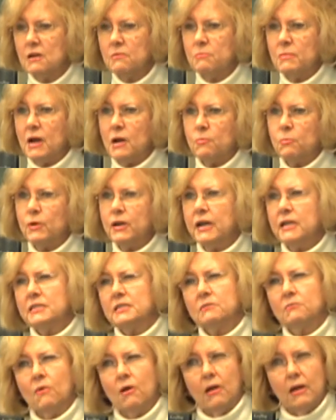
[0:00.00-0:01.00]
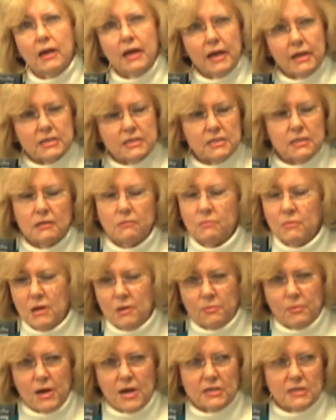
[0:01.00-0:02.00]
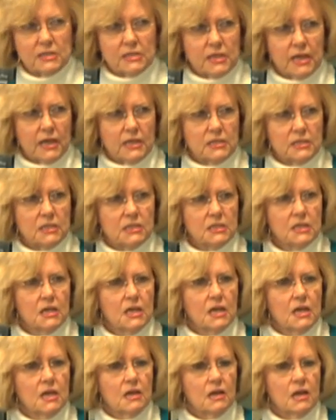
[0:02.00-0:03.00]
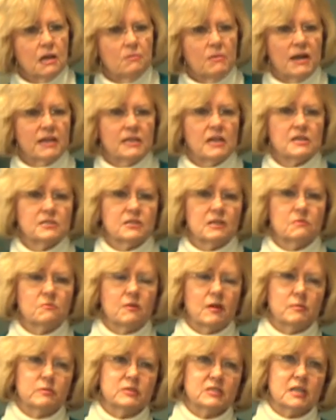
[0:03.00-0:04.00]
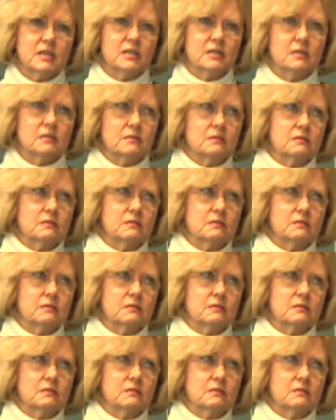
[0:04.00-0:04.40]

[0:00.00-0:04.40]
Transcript: Mal we had some excellent malpractice cases, and my doctor had represented